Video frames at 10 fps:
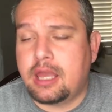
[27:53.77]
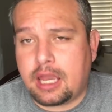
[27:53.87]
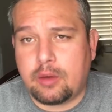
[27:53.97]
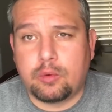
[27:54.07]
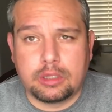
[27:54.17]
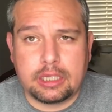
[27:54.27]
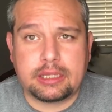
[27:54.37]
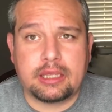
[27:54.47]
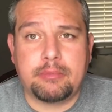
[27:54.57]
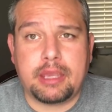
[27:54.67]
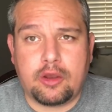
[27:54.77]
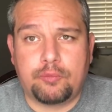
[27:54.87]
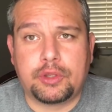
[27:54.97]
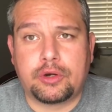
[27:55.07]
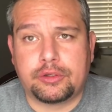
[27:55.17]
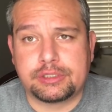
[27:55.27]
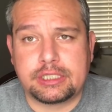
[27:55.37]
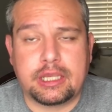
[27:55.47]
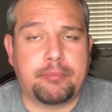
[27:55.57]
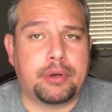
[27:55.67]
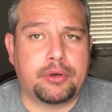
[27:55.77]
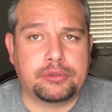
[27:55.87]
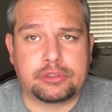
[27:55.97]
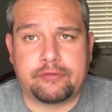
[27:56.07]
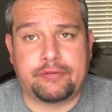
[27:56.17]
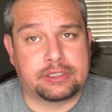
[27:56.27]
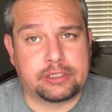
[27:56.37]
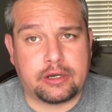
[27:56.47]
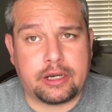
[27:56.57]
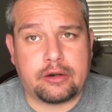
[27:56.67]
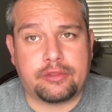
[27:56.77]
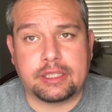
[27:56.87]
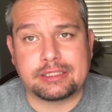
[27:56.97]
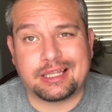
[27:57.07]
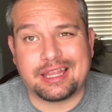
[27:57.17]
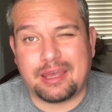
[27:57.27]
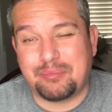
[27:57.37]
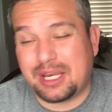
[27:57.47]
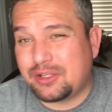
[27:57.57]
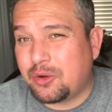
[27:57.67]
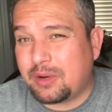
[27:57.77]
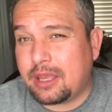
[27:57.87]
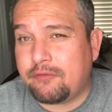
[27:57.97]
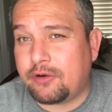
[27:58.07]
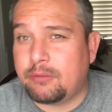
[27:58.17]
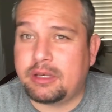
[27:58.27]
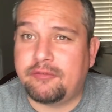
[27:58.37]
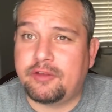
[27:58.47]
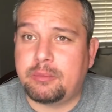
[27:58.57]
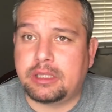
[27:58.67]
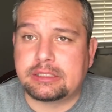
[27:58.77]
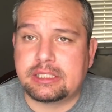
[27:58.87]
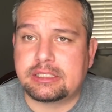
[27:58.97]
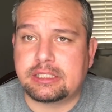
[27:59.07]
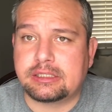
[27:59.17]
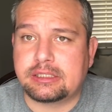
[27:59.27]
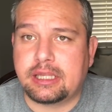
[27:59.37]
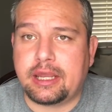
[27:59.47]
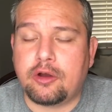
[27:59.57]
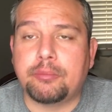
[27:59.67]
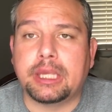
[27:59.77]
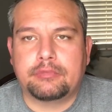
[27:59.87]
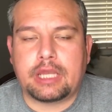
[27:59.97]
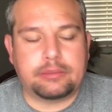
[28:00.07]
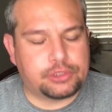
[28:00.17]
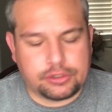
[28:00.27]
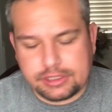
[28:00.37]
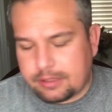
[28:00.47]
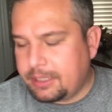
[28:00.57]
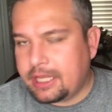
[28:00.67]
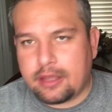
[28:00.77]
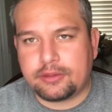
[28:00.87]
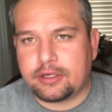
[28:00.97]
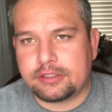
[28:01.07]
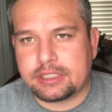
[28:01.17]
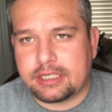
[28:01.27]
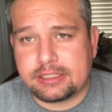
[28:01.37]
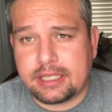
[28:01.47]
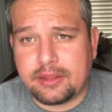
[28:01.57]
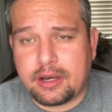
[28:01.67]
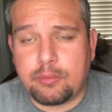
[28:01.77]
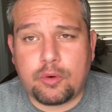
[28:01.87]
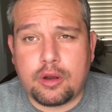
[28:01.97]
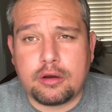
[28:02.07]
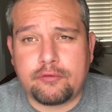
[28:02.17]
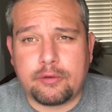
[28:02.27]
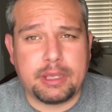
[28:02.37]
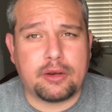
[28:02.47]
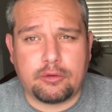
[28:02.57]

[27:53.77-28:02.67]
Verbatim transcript: I will let them help the girls to get posed or fix their hair or things like that, but I don't have very many female assistants that help me. I'm sure somebody out there is gonna say that I'm wrong for being